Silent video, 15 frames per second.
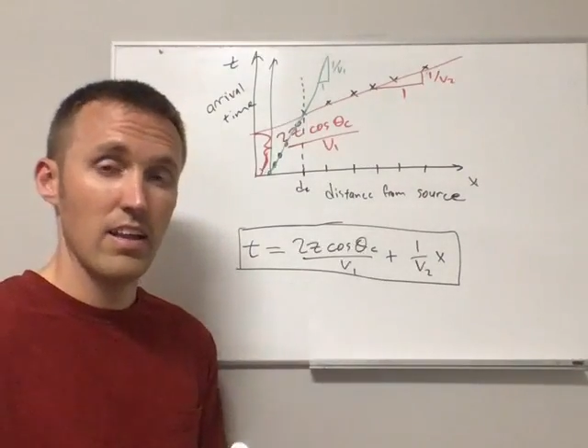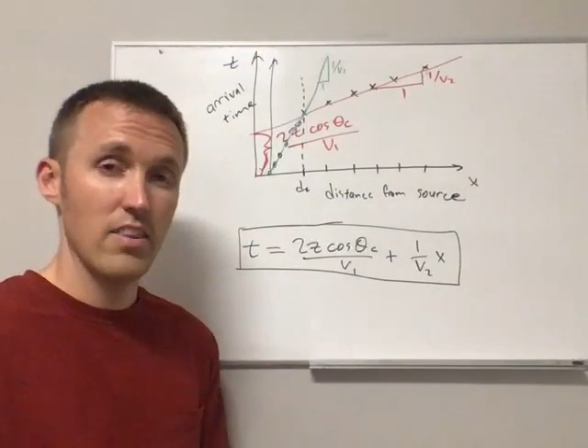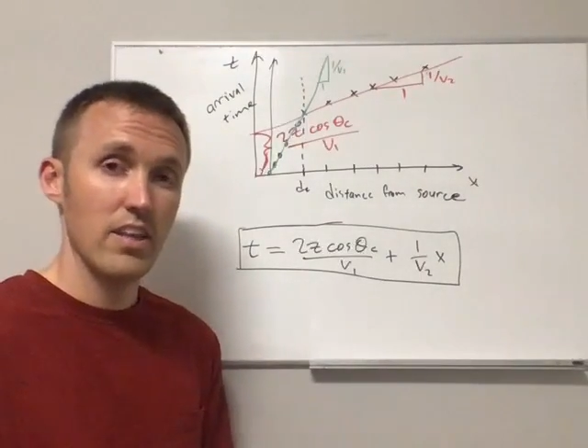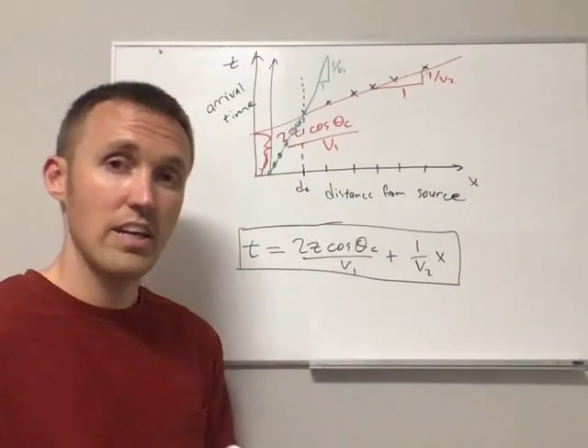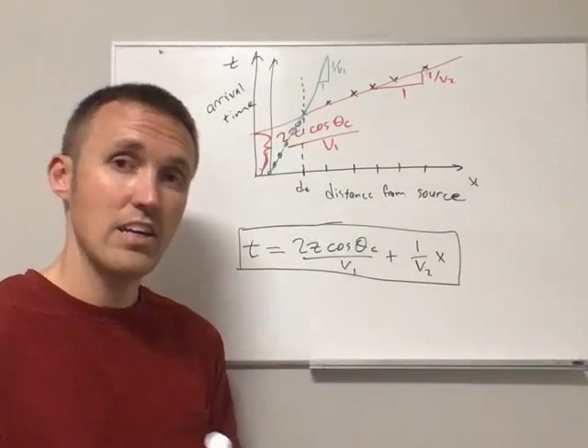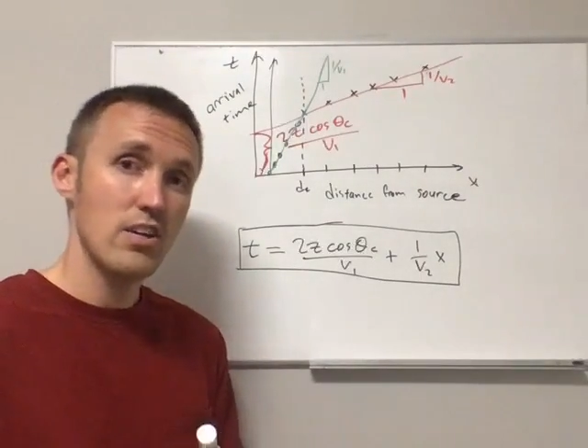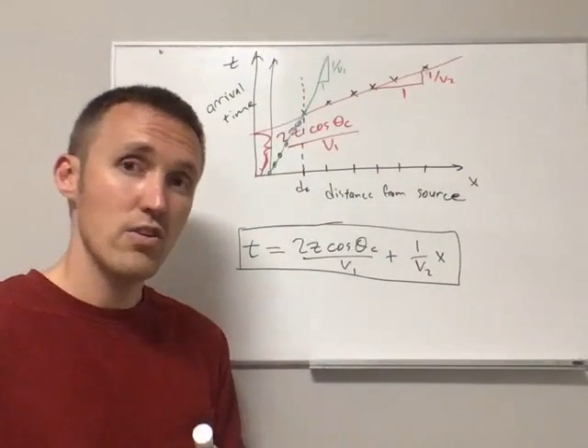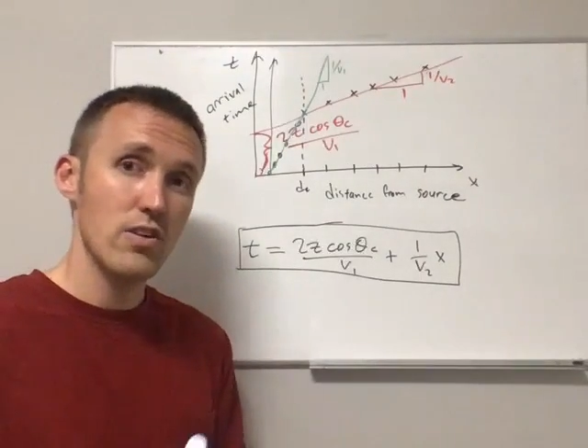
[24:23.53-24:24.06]

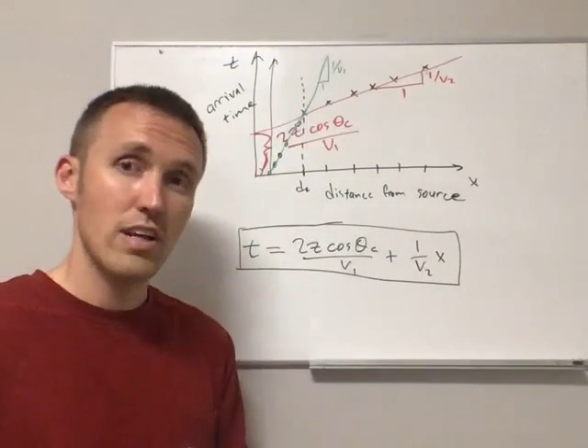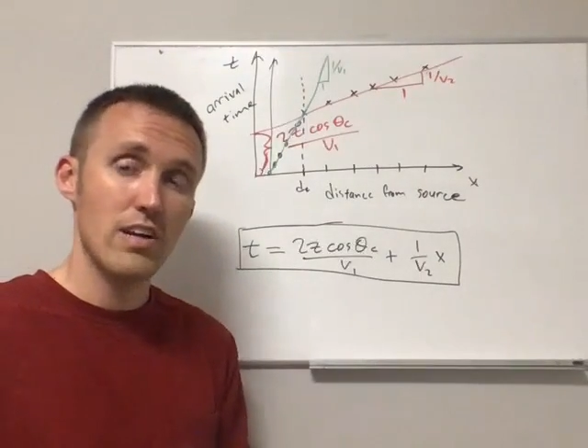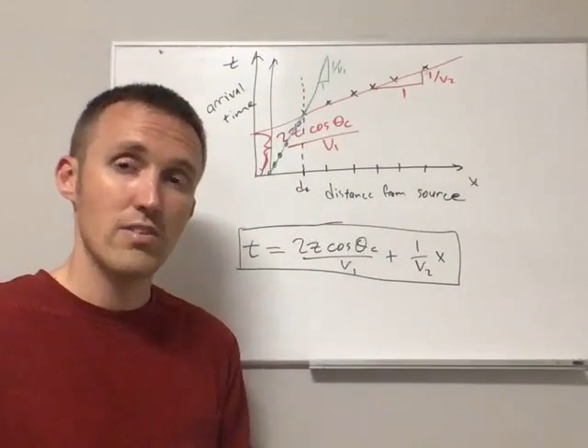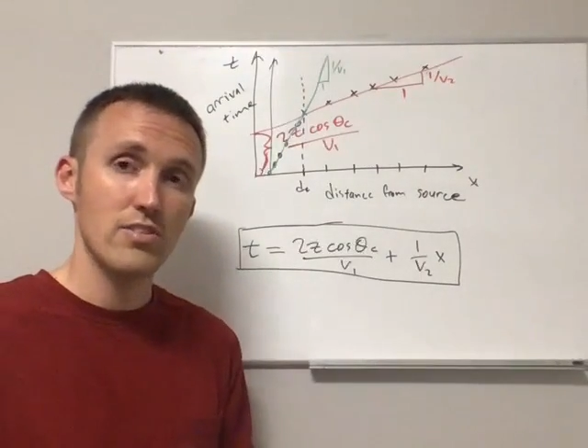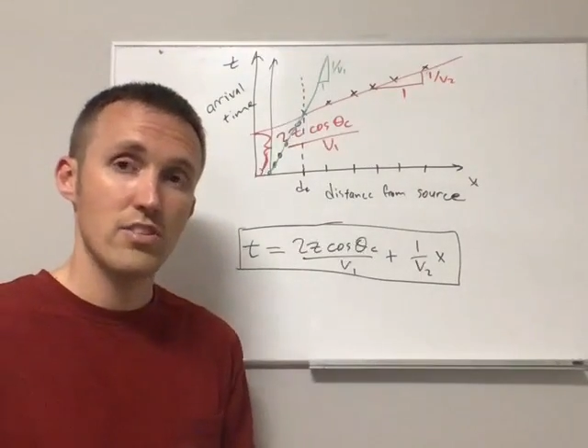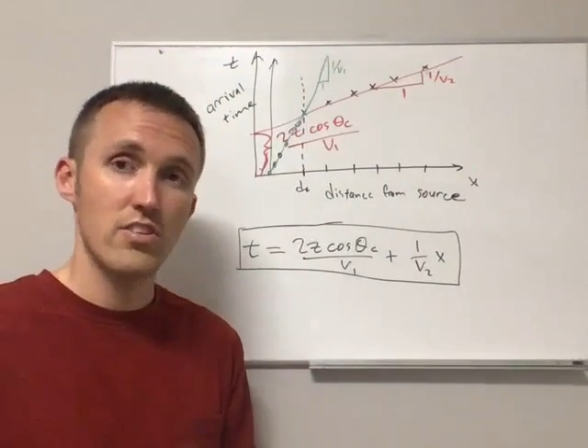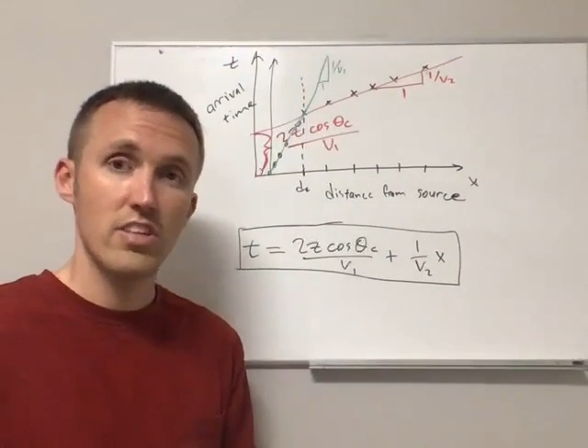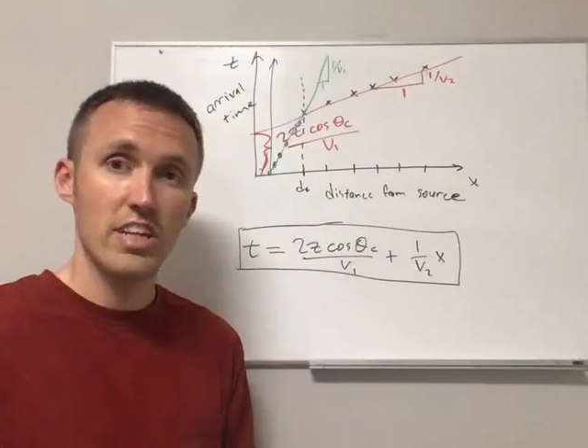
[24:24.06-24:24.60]
thank you, and I'll
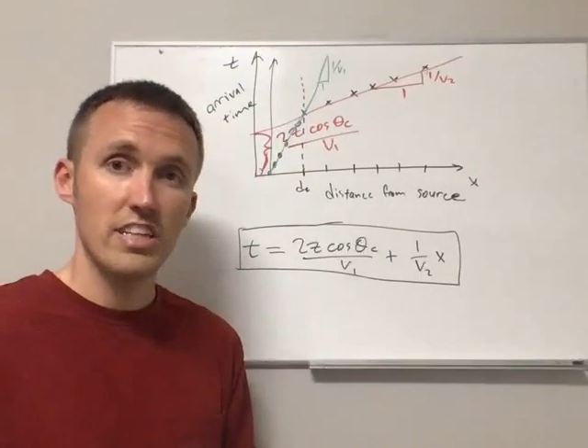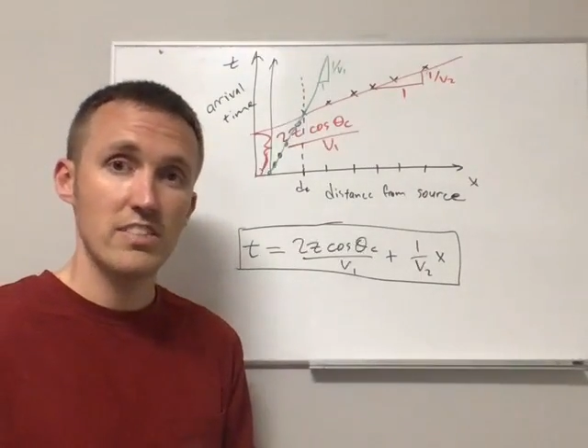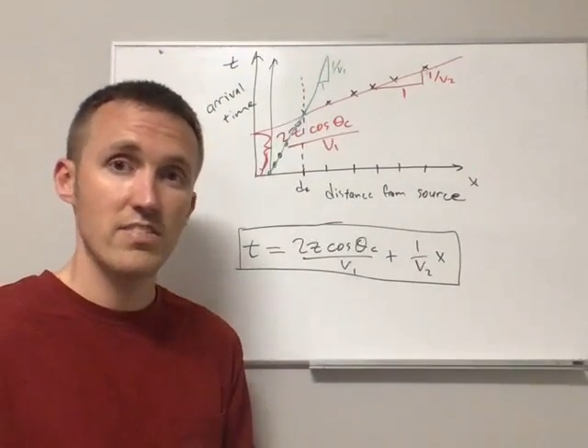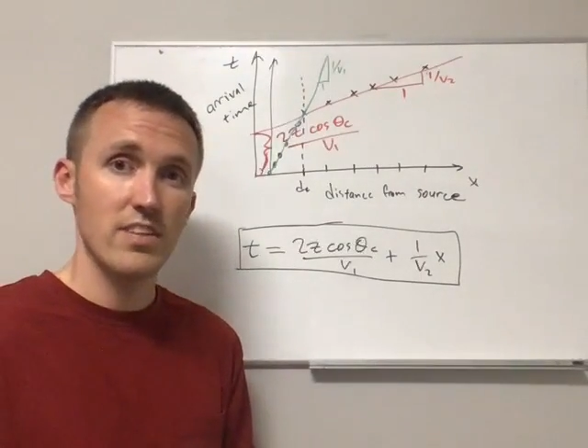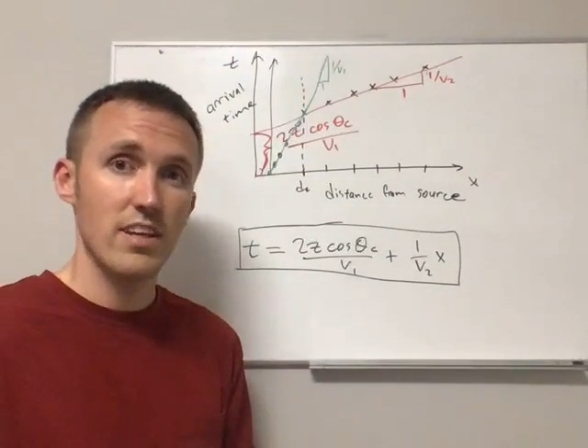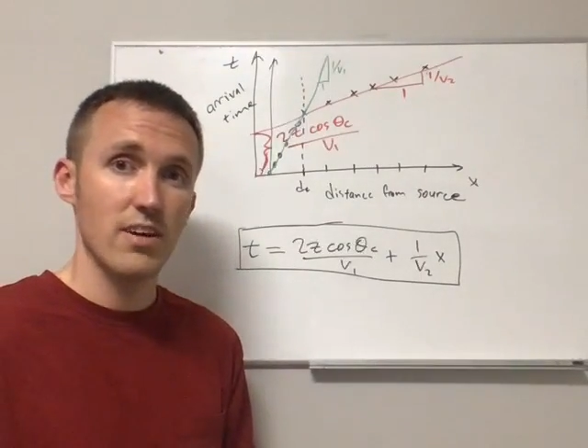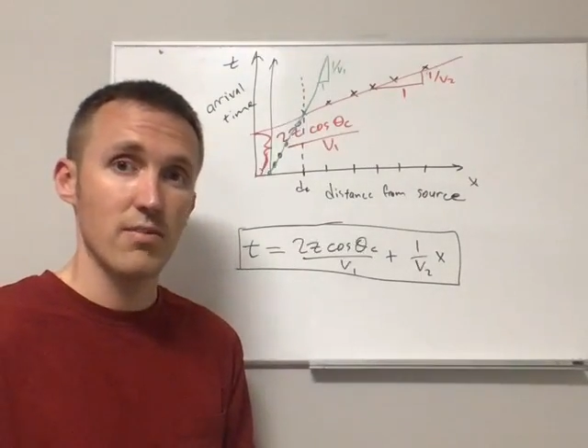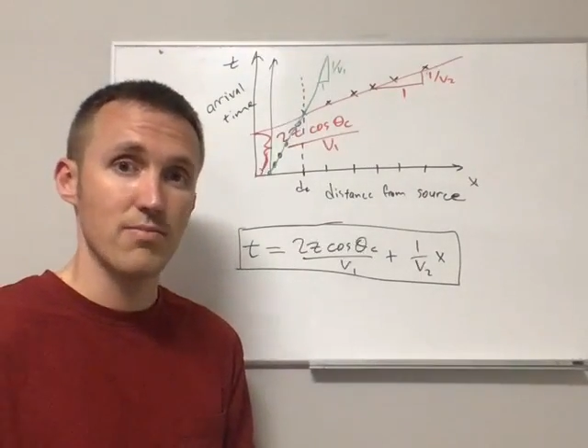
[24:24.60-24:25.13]
see you in the next
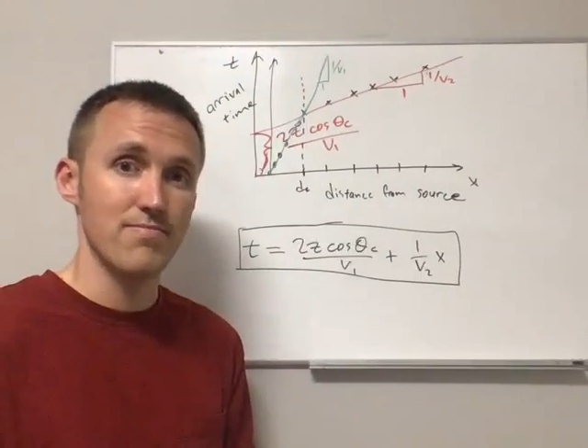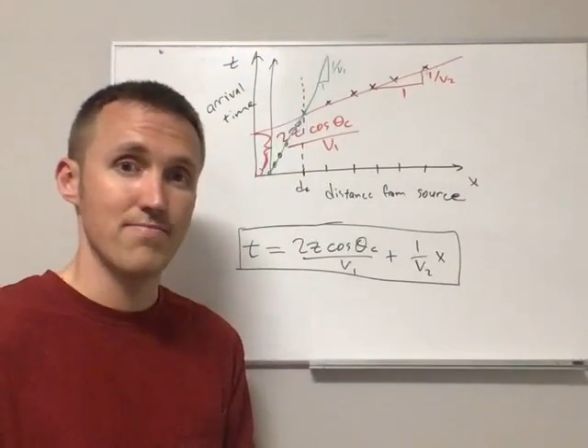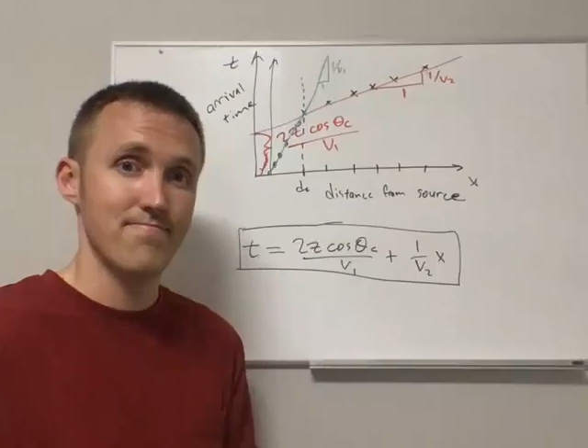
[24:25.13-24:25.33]
video.